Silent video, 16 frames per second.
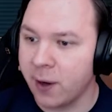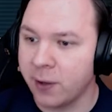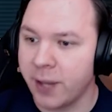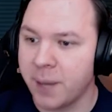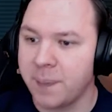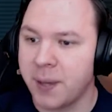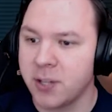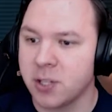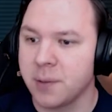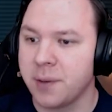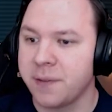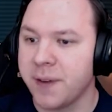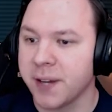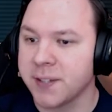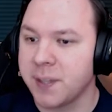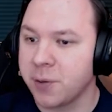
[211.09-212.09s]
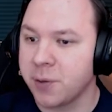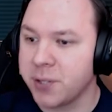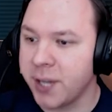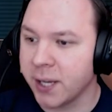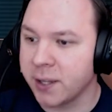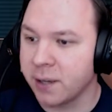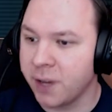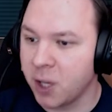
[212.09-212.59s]
and pendulum effects that protect
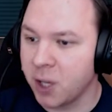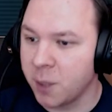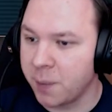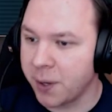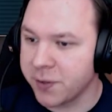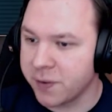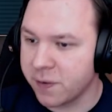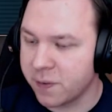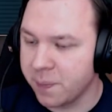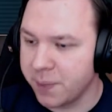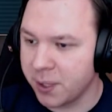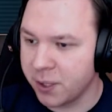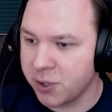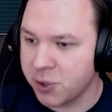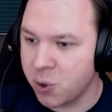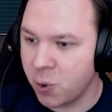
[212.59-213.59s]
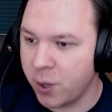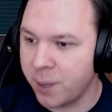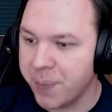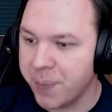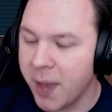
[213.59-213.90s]
their fellow monsters from being destroyed.